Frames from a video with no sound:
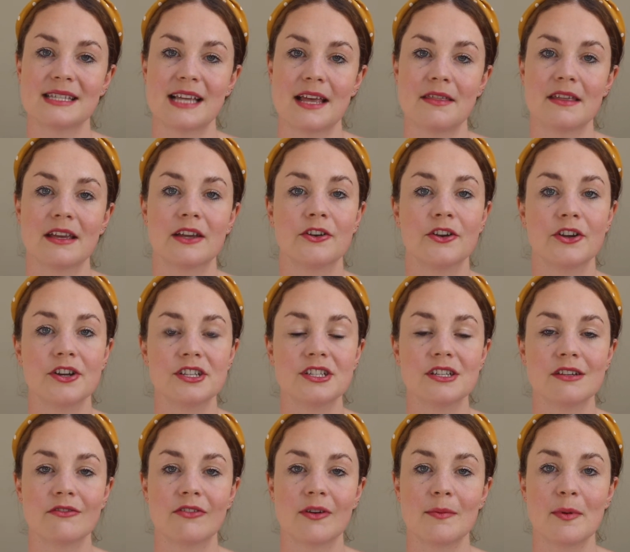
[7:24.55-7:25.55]
I think
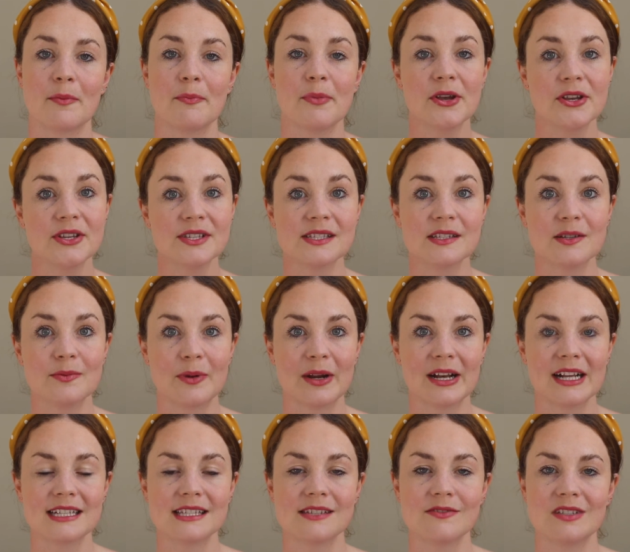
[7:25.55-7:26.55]
Notion from a personal
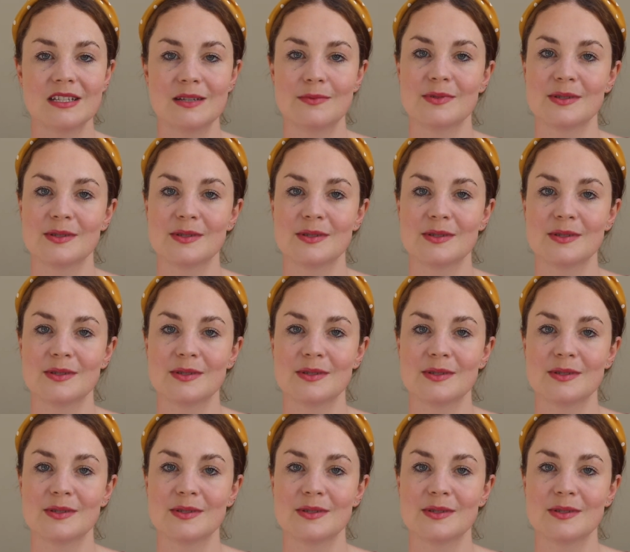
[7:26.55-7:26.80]
productivity